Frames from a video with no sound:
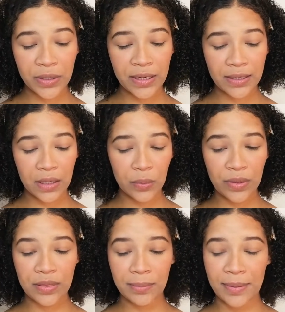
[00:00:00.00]
are done
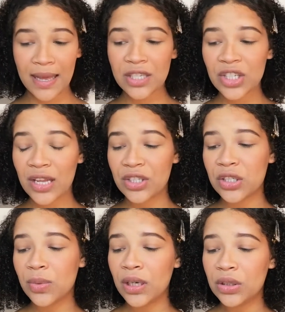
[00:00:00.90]
with the blush. I
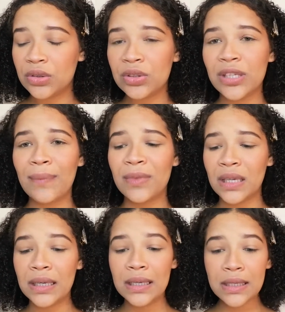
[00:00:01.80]
just want to do
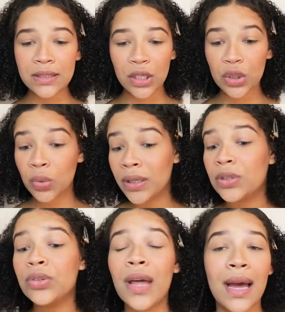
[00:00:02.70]
something easy and quick
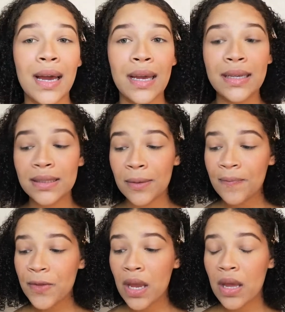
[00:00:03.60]
to the eyes.
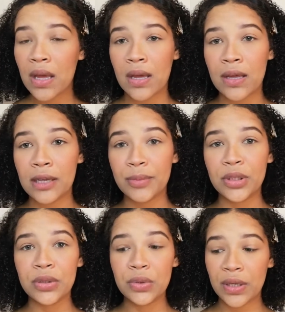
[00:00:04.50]

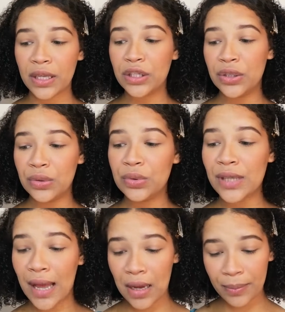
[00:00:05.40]
You can use,
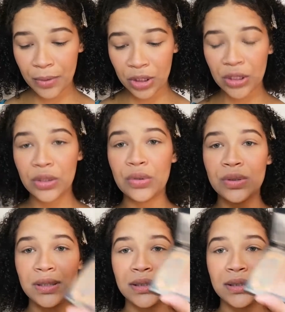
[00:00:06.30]
I'm going to use the